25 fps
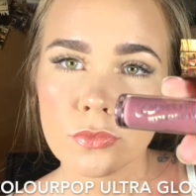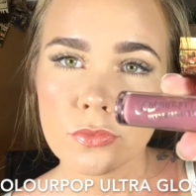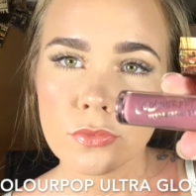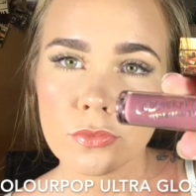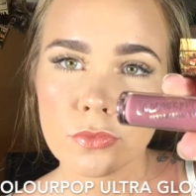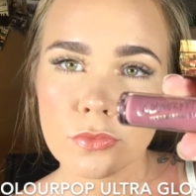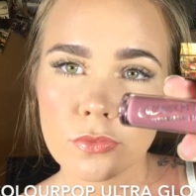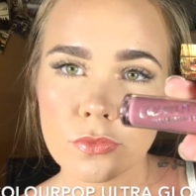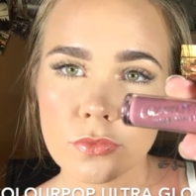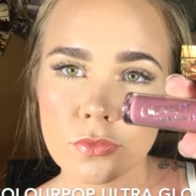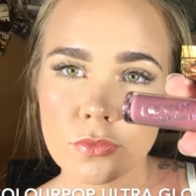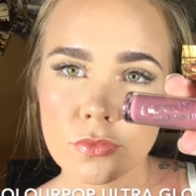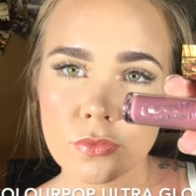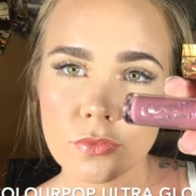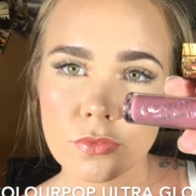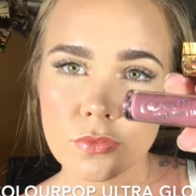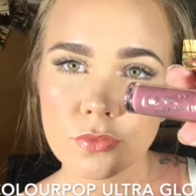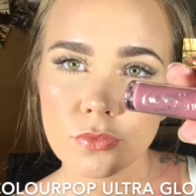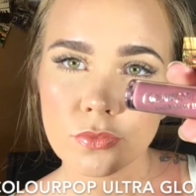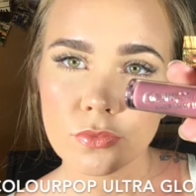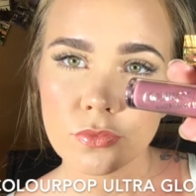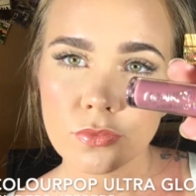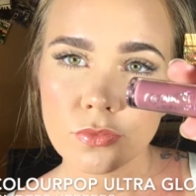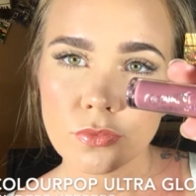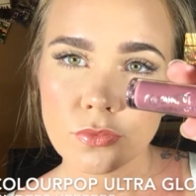gloss, and
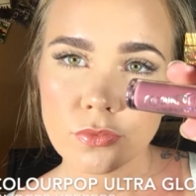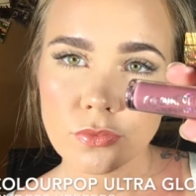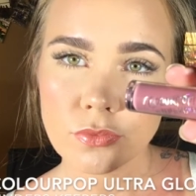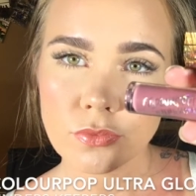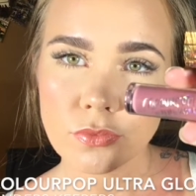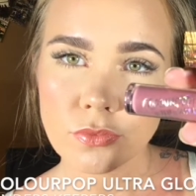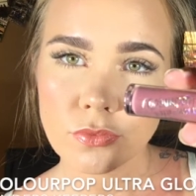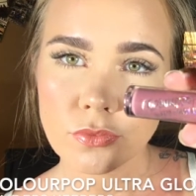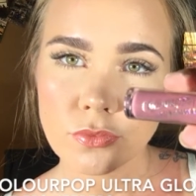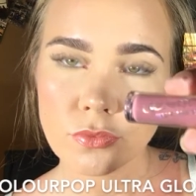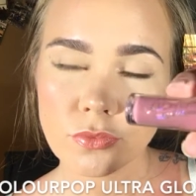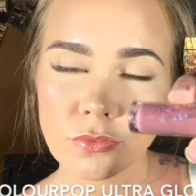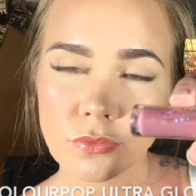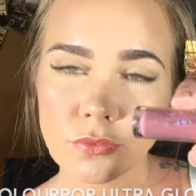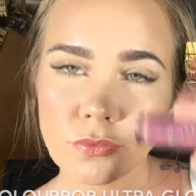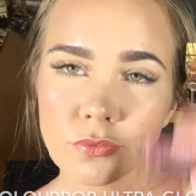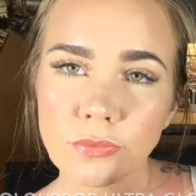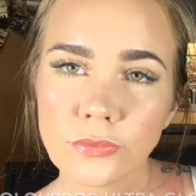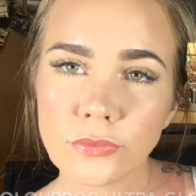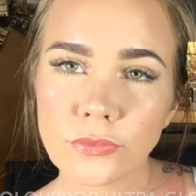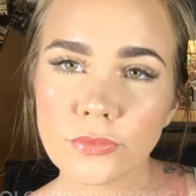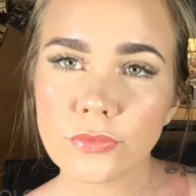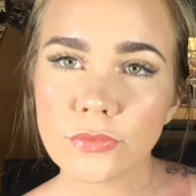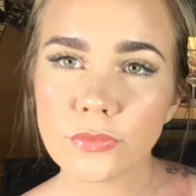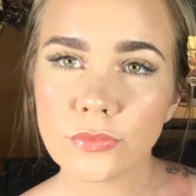I'm going to put it on top
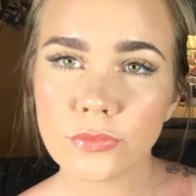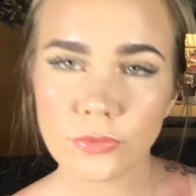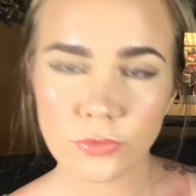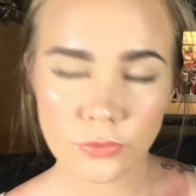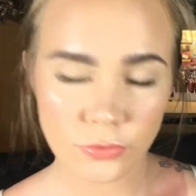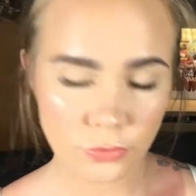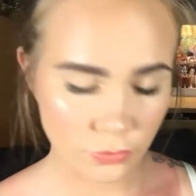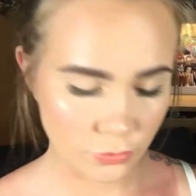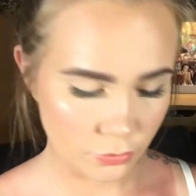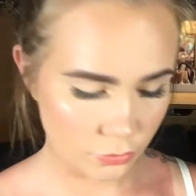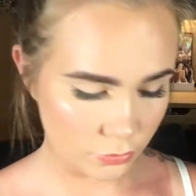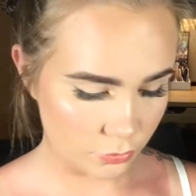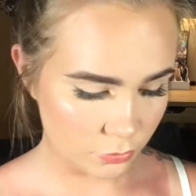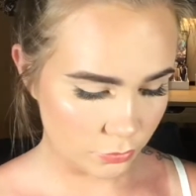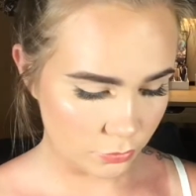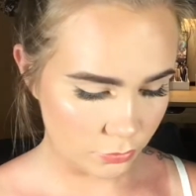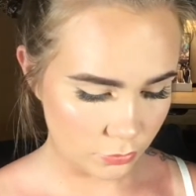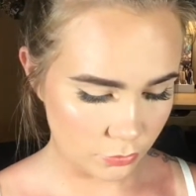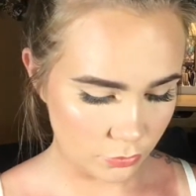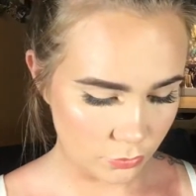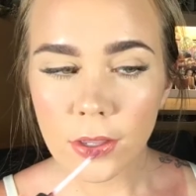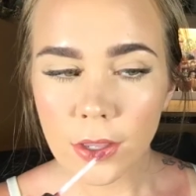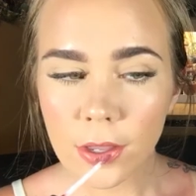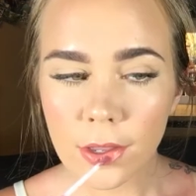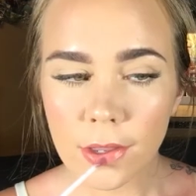of the
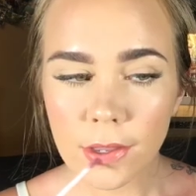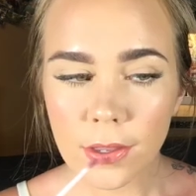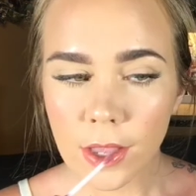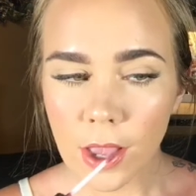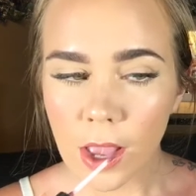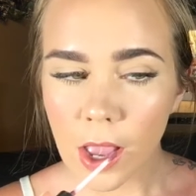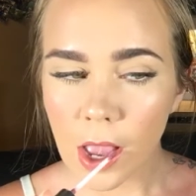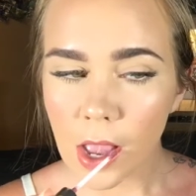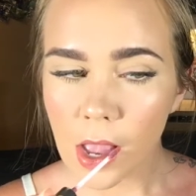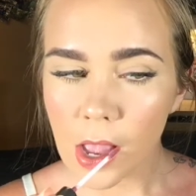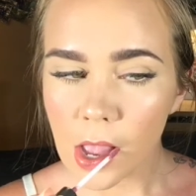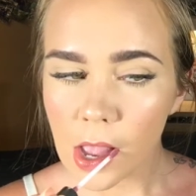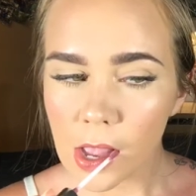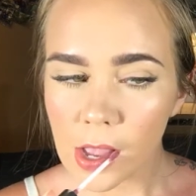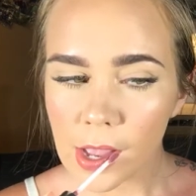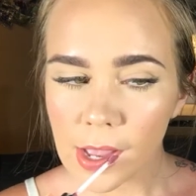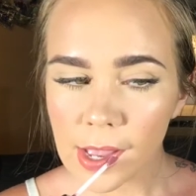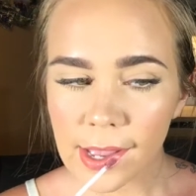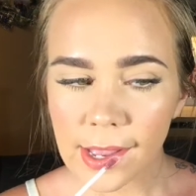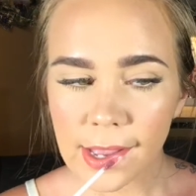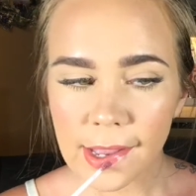lipstick I already have on